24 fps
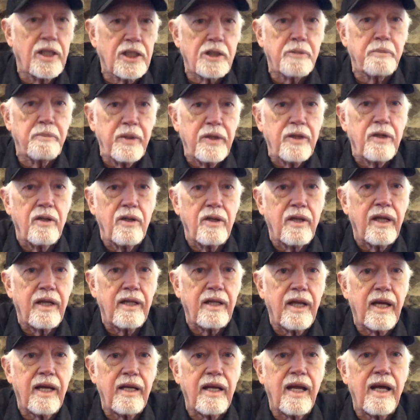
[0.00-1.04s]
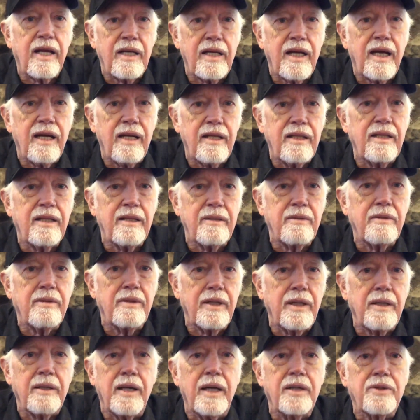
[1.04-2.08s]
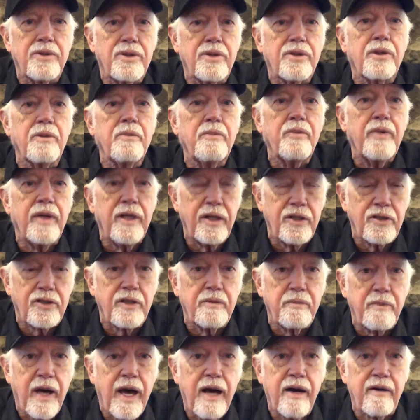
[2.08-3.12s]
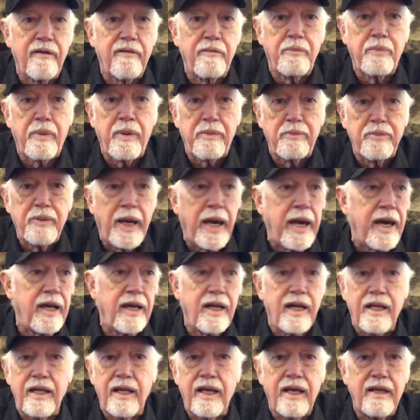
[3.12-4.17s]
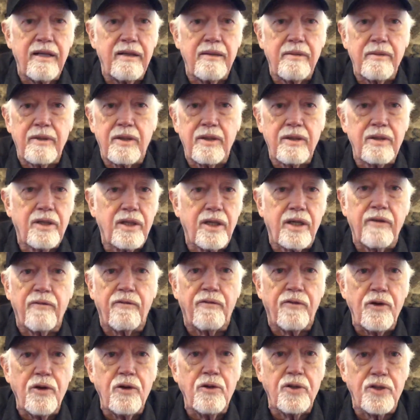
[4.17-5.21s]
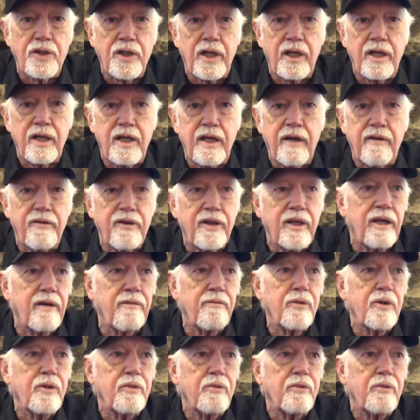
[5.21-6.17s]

spilled and a tremendous amount of pain and confusion and everything.